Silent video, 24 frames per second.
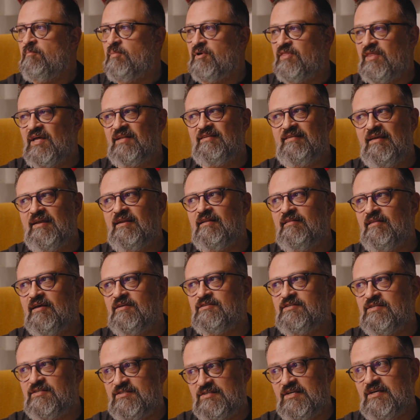But that data
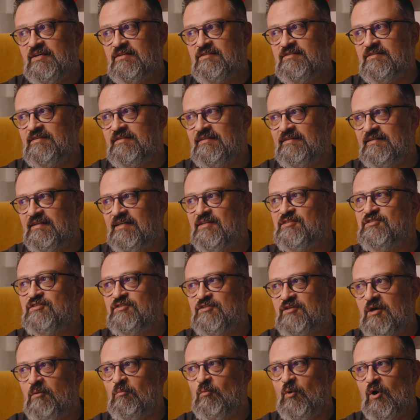does exist. It's
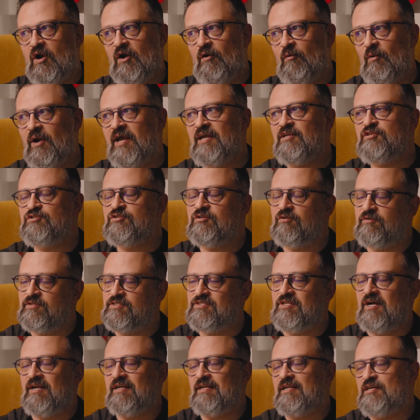somewhere, right? So
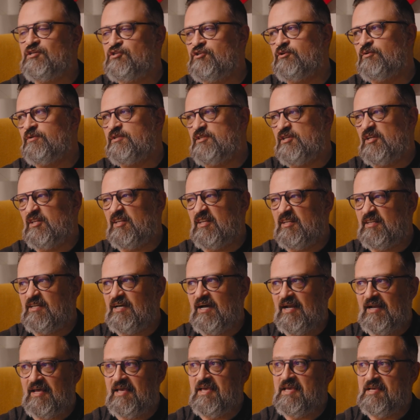it's not an issue until it
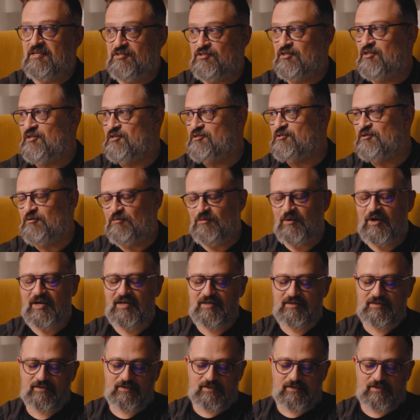kind of is an issue, right?